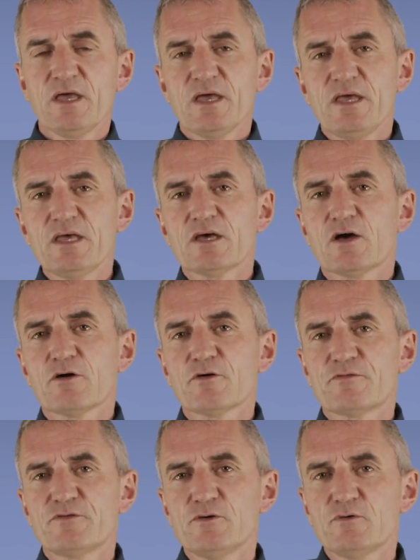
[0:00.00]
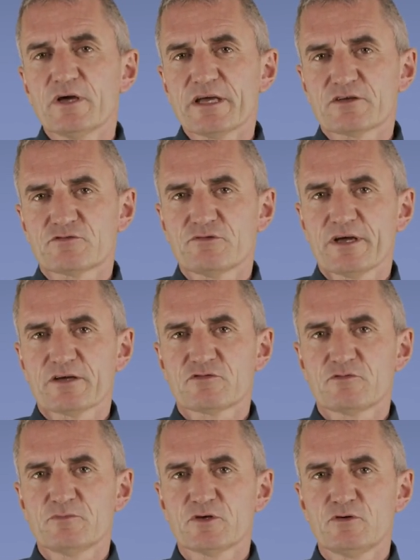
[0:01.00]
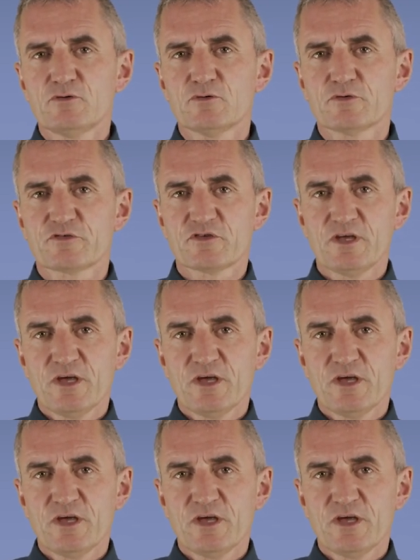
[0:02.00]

Here are a few extracts from the course.